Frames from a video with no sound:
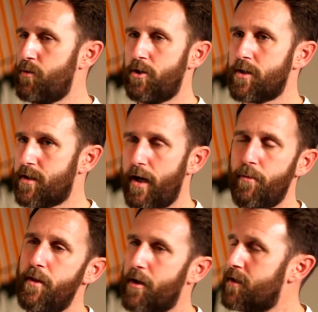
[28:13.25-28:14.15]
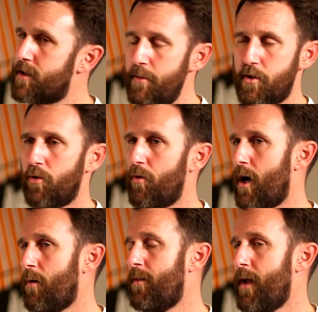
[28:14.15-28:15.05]
we just stay up in the conceptual
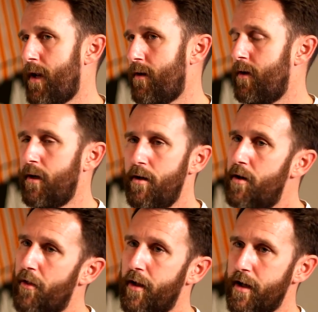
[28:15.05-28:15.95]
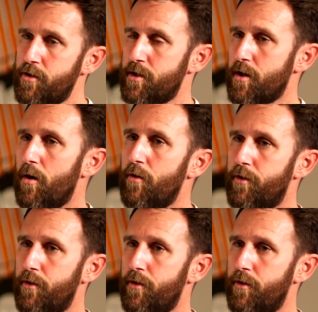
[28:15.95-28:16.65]
realm and then nothing gets resolved.